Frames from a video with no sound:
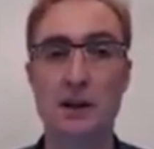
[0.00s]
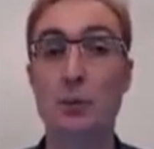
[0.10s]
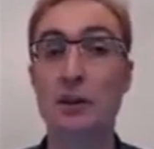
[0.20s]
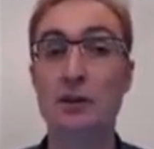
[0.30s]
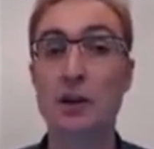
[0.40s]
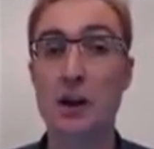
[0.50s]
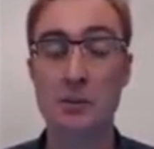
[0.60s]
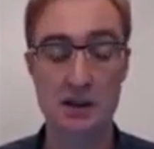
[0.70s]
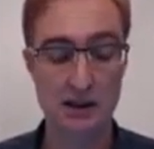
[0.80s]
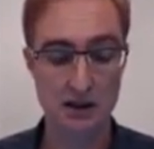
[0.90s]
with
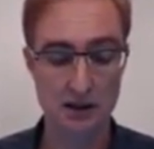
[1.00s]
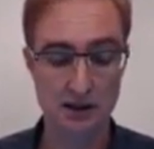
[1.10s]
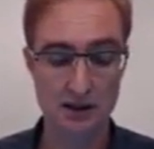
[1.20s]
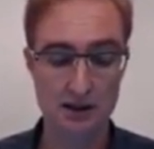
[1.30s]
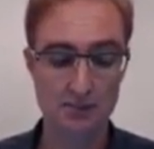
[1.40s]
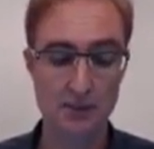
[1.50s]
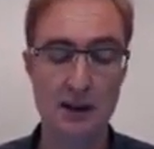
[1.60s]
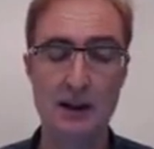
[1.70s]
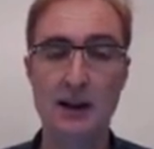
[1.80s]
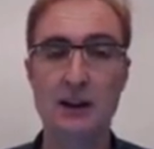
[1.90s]
timing deadlines.
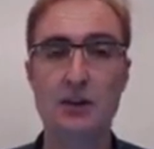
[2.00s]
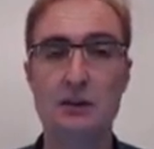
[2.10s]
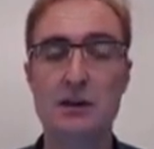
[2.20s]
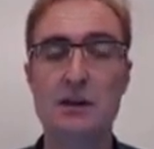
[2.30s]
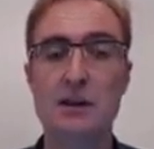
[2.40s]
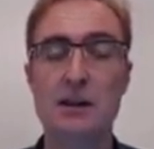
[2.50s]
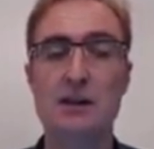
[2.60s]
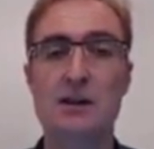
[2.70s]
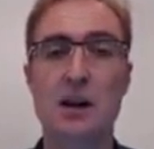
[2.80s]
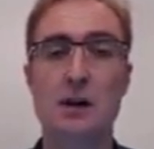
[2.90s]
And the reason it
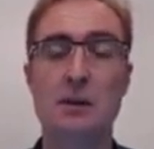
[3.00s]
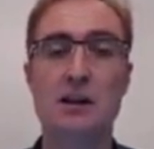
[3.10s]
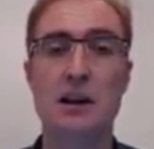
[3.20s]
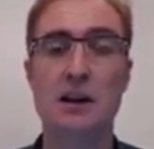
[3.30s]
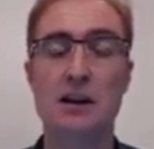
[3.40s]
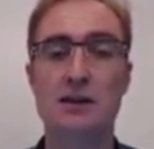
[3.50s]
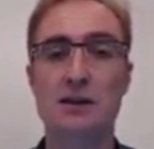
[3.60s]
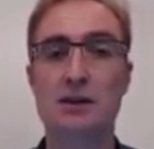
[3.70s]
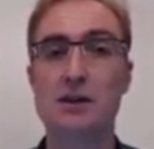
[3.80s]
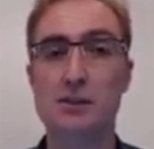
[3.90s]
has timing deadlines
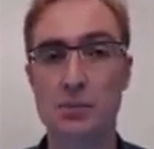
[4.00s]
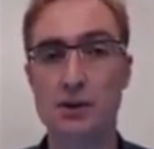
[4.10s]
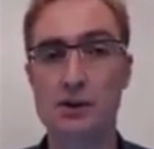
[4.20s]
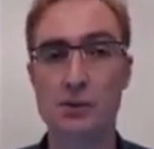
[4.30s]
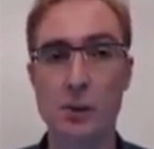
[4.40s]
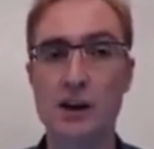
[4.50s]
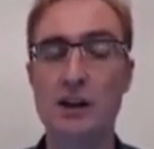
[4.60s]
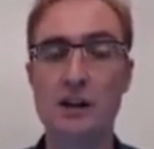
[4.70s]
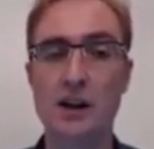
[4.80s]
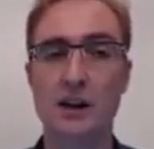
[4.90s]
is there's a person
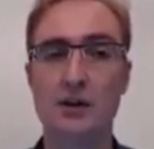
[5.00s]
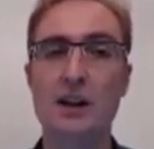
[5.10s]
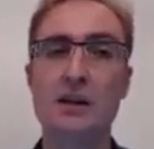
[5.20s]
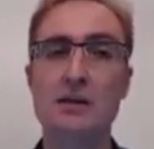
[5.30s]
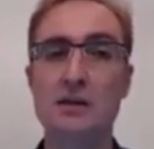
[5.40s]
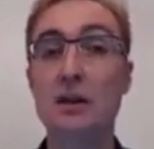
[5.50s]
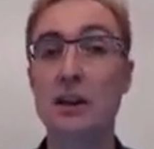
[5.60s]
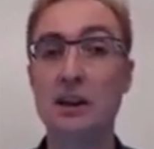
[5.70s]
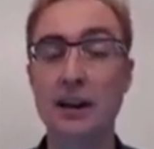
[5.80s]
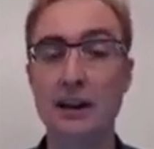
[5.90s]
waiting at the other end to
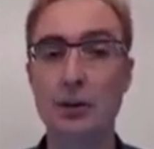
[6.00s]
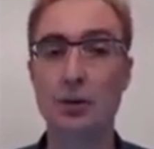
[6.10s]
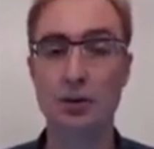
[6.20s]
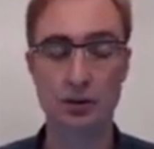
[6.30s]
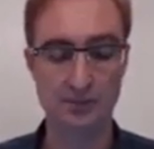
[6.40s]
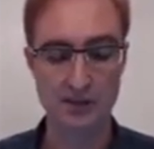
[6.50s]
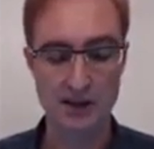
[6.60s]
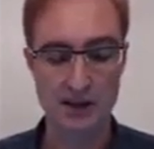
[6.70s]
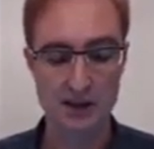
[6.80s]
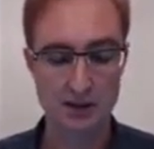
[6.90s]
hear that call.
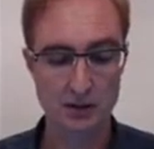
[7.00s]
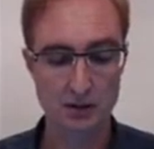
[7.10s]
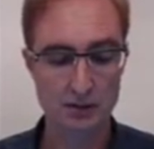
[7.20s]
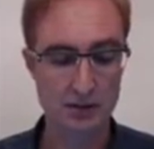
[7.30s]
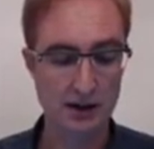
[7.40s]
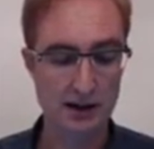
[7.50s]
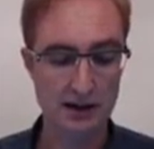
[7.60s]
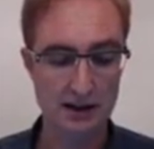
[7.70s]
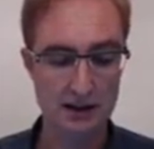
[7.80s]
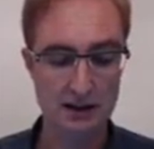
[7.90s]
So
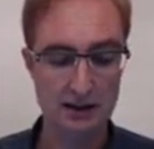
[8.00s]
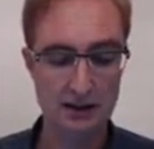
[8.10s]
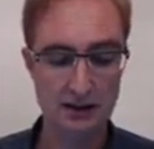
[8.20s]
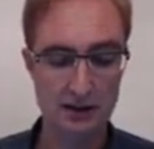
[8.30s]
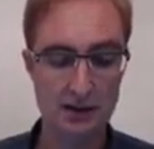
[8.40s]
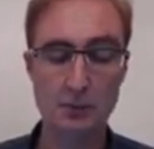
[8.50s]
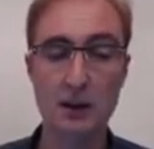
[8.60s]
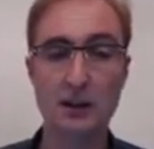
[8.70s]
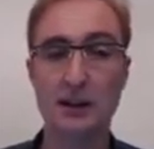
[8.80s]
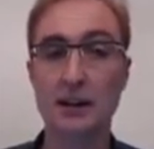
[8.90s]
this is
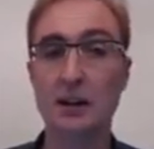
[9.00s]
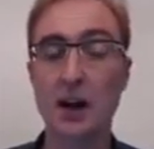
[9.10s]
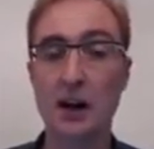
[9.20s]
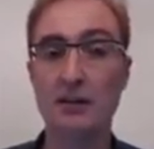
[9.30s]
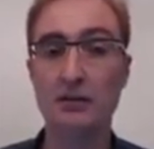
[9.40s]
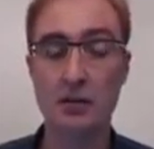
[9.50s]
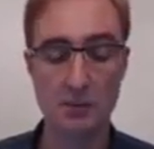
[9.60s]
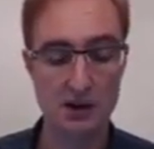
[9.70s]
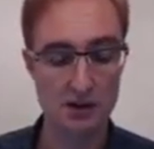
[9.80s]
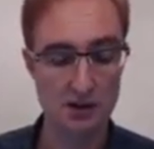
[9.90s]
typically live
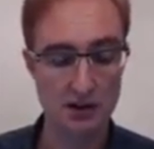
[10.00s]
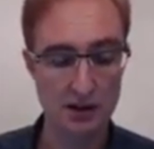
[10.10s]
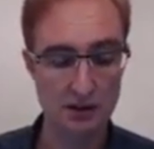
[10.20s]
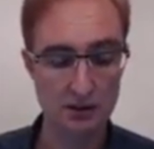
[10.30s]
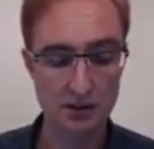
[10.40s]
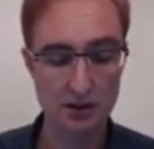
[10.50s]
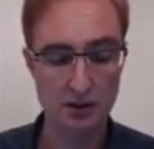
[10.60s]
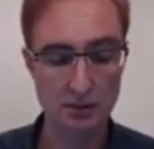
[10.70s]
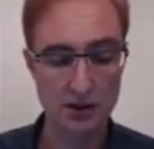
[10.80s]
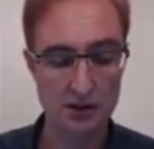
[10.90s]
information, and it's
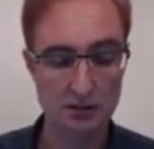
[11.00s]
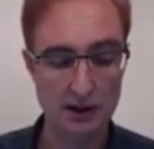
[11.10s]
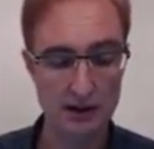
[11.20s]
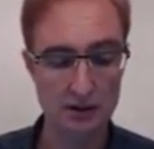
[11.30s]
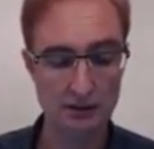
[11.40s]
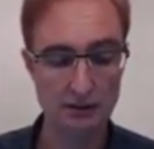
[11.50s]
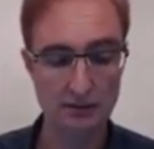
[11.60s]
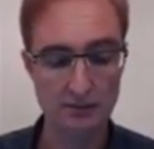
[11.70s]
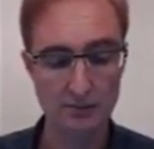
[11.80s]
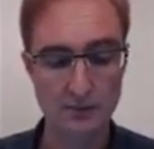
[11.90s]
also interactive
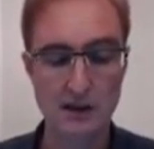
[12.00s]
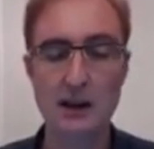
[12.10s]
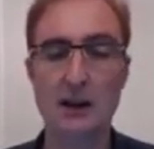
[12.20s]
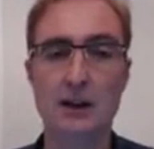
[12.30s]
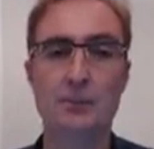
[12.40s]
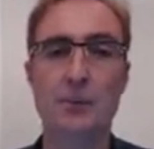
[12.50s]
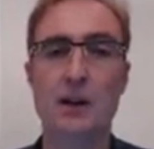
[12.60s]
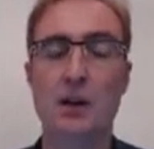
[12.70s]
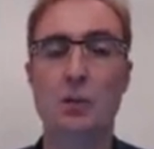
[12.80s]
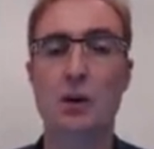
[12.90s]
here,
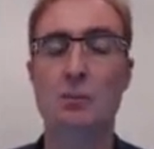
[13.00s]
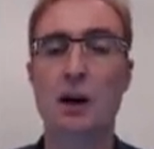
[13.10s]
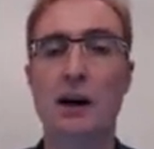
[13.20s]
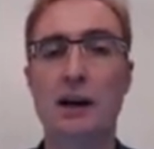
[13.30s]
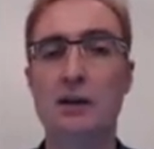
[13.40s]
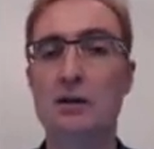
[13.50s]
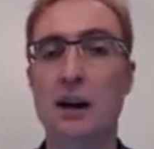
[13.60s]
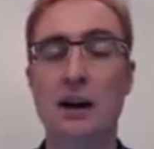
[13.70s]
whereby